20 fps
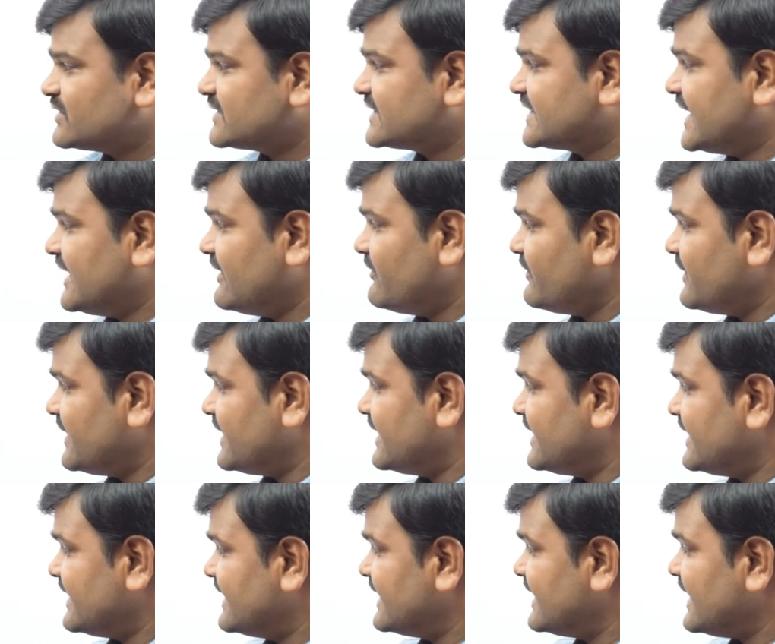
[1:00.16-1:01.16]
same
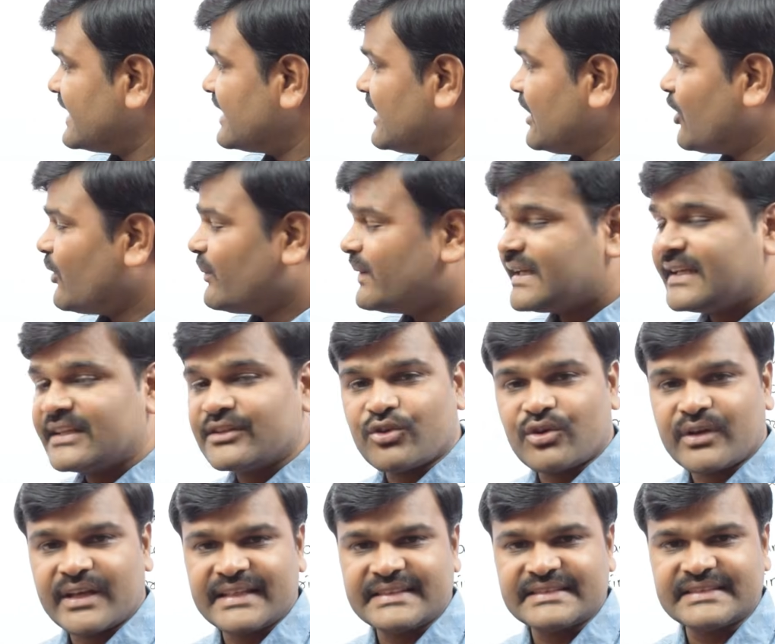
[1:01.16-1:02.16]
way here how many
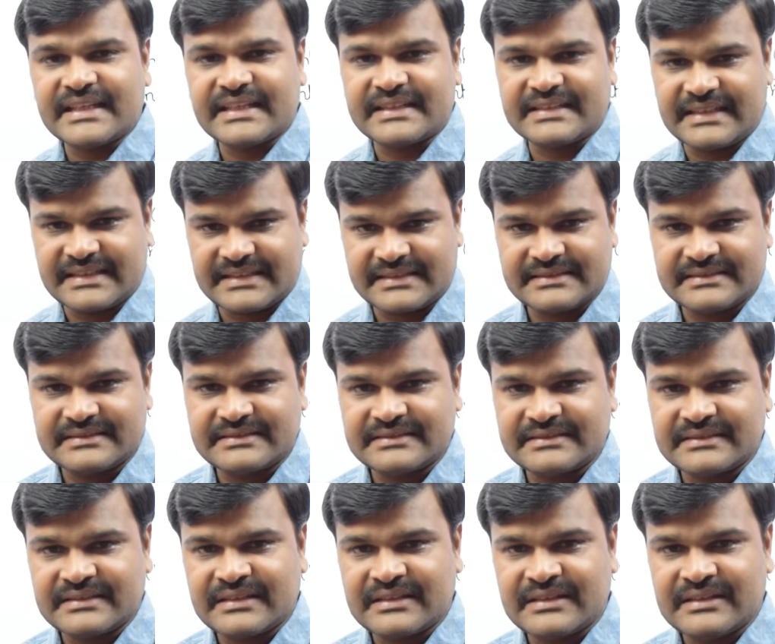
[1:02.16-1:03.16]
tokens are there?
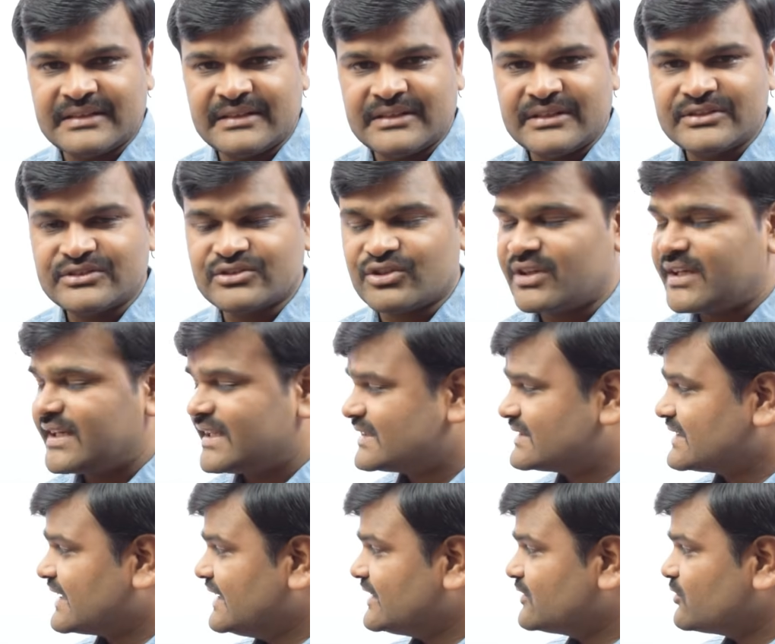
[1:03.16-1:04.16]
So, let us
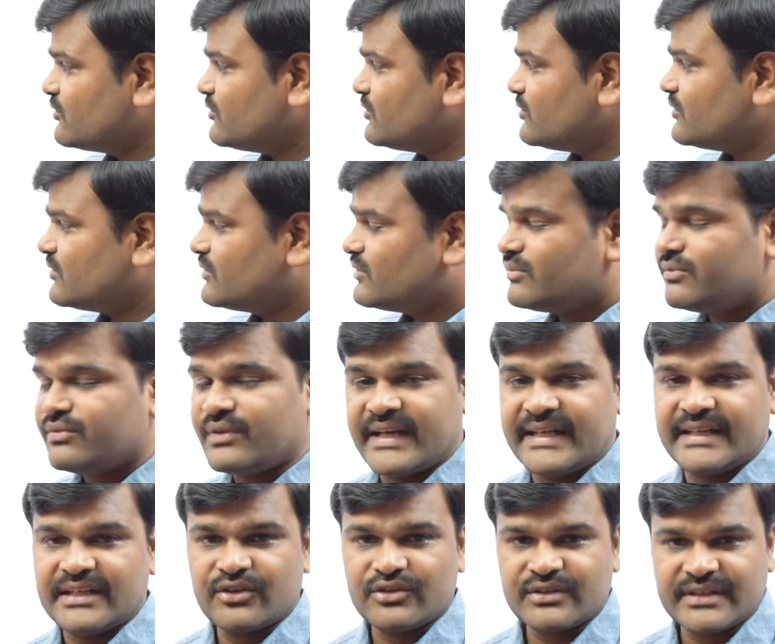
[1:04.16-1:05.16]
try to
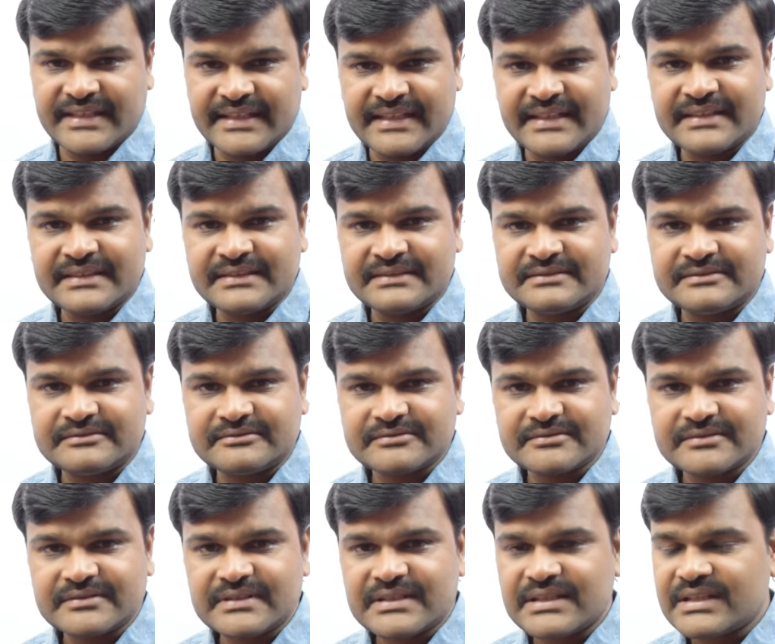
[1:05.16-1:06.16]
find out here.
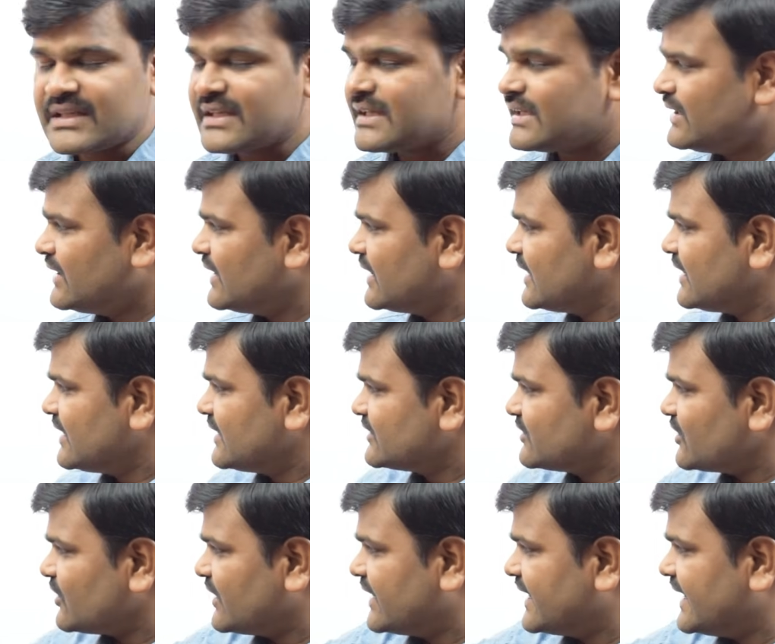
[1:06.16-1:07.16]

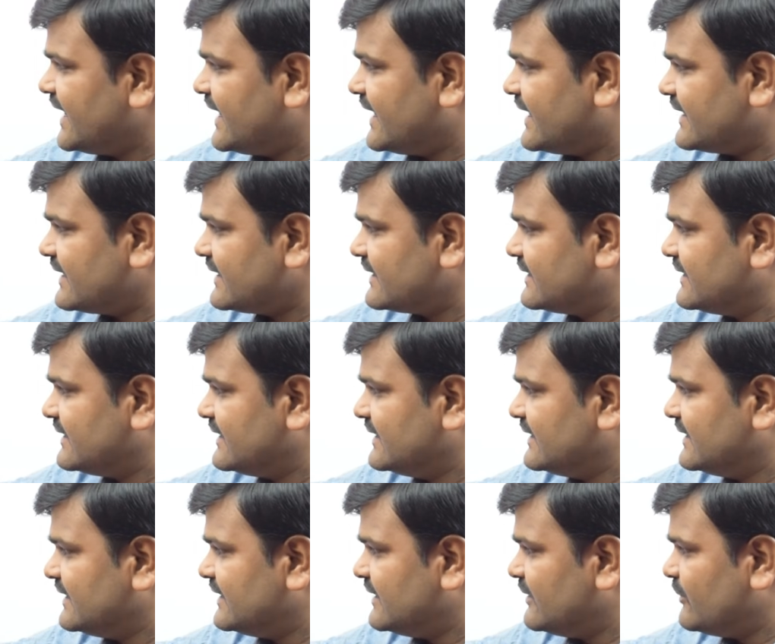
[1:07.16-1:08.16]
So, here
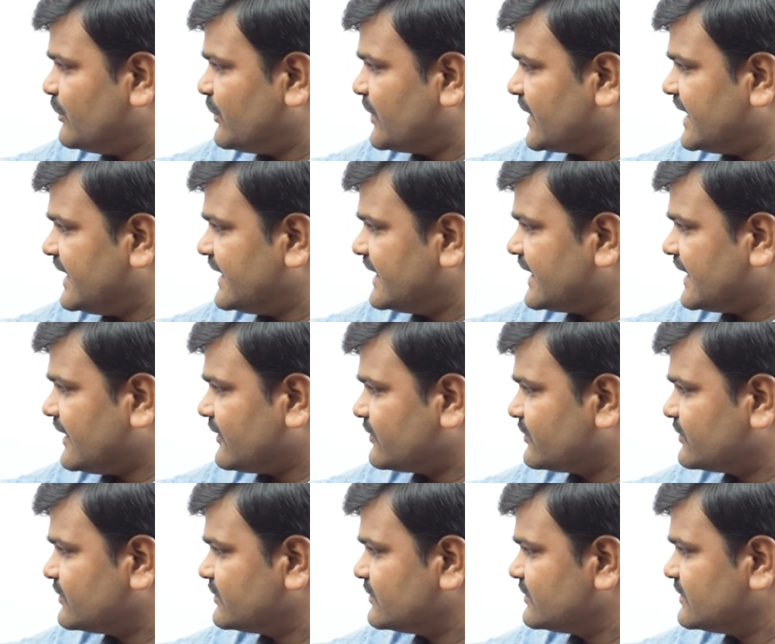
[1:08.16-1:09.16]
printf,
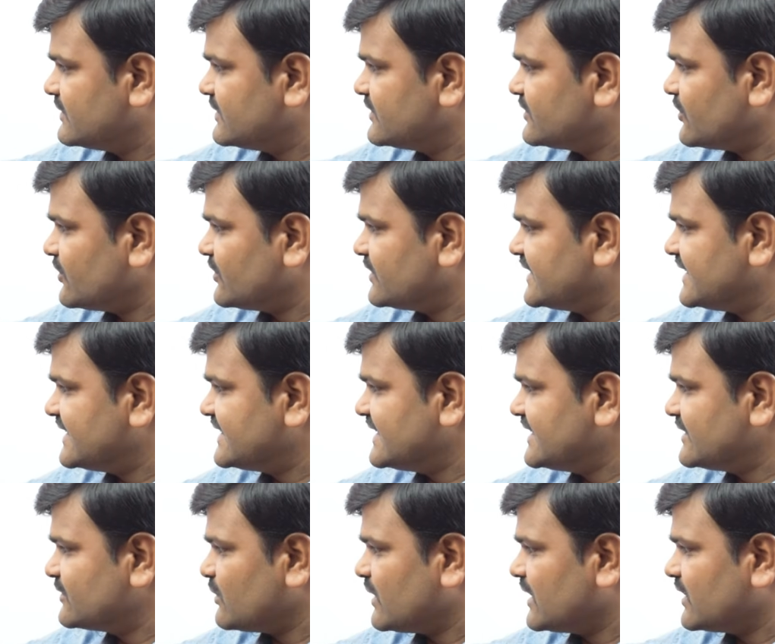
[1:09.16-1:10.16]
so this
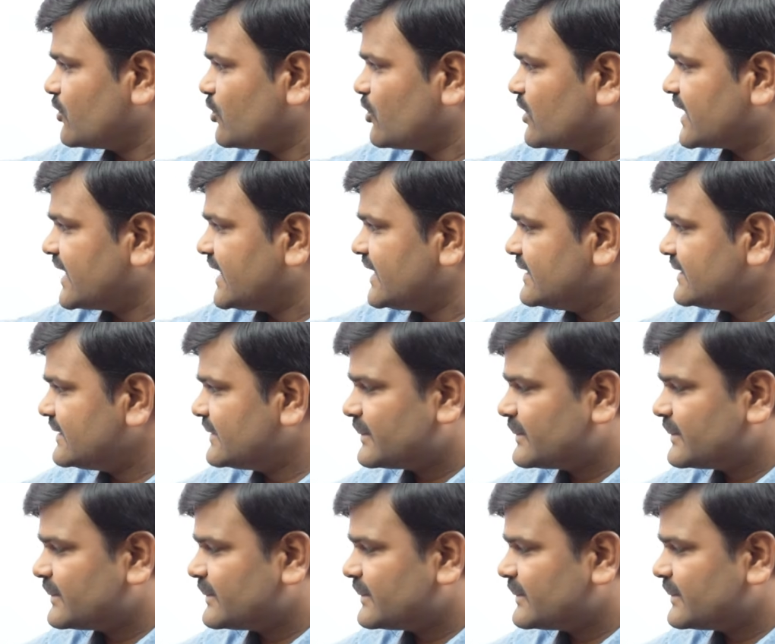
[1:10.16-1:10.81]
is one token.